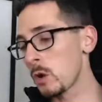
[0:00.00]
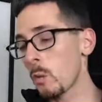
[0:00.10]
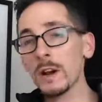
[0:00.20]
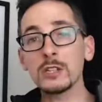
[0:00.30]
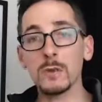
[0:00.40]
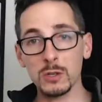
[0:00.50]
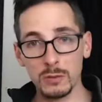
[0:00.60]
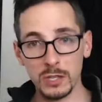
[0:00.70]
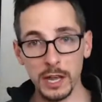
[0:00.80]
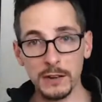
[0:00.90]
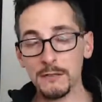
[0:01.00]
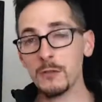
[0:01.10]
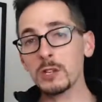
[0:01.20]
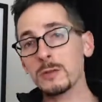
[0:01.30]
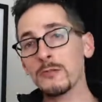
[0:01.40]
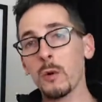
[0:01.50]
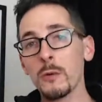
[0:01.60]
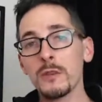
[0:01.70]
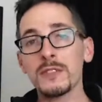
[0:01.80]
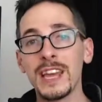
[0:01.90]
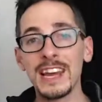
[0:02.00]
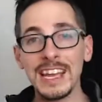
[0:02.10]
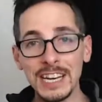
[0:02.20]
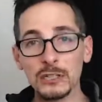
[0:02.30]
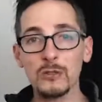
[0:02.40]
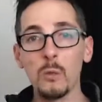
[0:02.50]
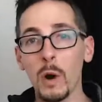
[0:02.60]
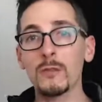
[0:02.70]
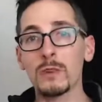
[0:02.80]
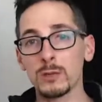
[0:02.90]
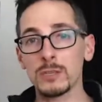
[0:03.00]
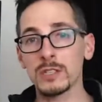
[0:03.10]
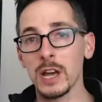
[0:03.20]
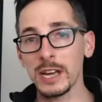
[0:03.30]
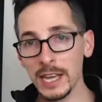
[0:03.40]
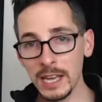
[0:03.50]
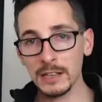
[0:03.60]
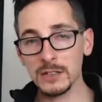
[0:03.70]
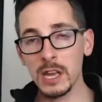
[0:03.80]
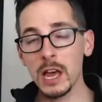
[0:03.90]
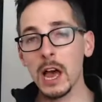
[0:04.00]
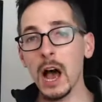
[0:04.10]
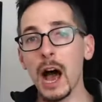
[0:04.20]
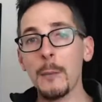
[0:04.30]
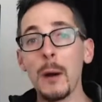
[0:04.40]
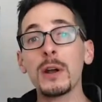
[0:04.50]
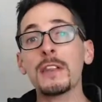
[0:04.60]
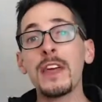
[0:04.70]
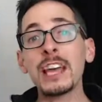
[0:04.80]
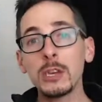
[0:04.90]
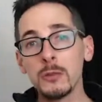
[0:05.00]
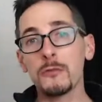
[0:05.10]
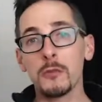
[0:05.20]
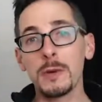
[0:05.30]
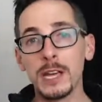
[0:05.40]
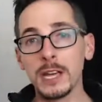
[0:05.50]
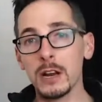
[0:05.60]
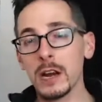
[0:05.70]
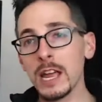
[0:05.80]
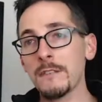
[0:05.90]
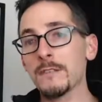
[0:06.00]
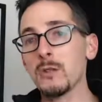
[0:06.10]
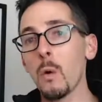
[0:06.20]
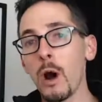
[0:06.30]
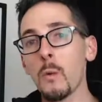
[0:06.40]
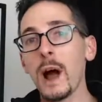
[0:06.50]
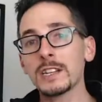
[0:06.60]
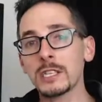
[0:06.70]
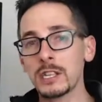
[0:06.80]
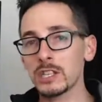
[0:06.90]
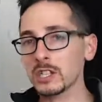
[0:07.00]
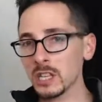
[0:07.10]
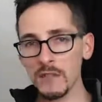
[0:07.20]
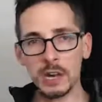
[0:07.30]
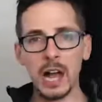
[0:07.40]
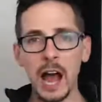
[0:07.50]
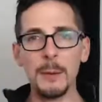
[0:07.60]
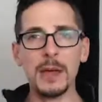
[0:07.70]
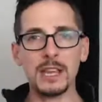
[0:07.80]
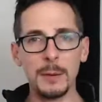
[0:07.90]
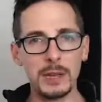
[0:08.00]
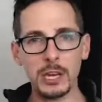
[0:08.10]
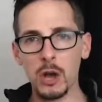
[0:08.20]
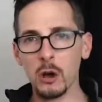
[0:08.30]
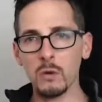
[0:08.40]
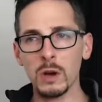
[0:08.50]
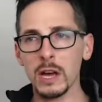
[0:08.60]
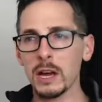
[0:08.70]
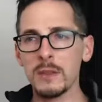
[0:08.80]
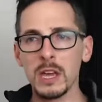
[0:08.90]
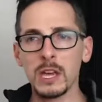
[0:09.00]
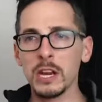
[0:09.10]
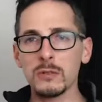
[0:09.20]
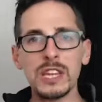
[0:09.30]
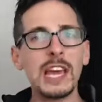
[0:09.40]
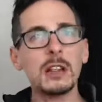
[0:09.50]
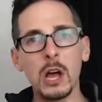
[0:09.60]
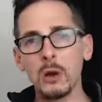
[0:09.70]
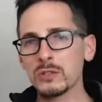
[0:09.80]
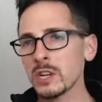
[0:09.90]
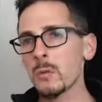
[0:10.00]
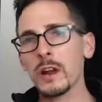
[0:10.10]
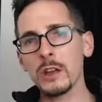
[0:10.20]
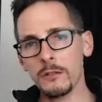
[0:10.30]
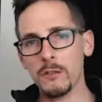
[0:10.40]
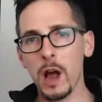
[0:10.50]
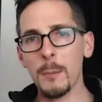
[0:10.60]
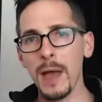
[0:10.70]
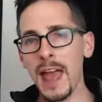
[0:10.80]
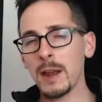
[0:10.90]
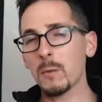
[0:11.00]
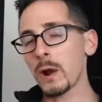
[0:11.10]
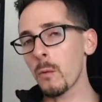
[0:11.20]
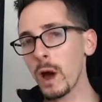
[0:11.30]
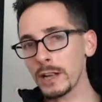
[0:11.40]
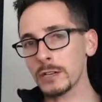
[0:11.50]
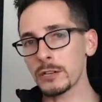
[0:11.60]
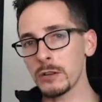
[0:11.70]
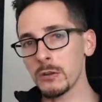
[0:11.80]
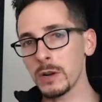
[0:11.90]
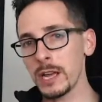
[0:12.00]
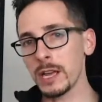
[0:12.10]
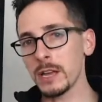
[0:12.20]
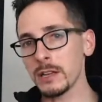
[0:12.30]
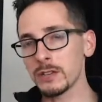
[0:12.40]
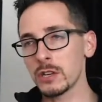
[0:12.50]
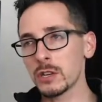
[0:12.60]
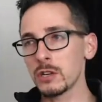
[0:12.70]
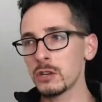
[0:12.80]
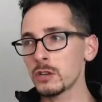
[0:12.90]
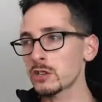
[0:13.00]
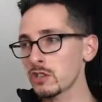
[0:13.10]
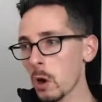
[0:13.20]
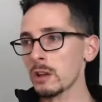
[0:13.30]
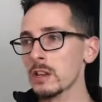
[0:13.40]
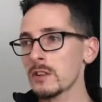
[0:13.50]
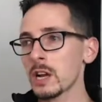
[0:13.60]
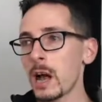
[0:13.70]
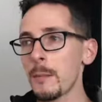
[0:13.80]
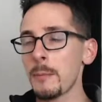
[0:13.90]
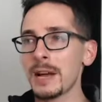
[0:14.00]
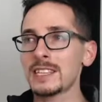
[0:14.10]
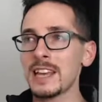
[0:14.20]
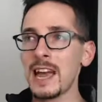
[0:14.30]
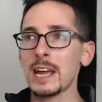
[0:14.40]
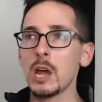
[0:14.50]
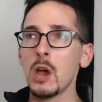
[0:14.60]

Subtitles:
What is ritual design? First, before we even get into what ritual design is, I want to thank you for being here. If you are watching this, just leave a comment. Let me know, say hello, say where you're from. And what I want to do is you could start leaving comment by saying,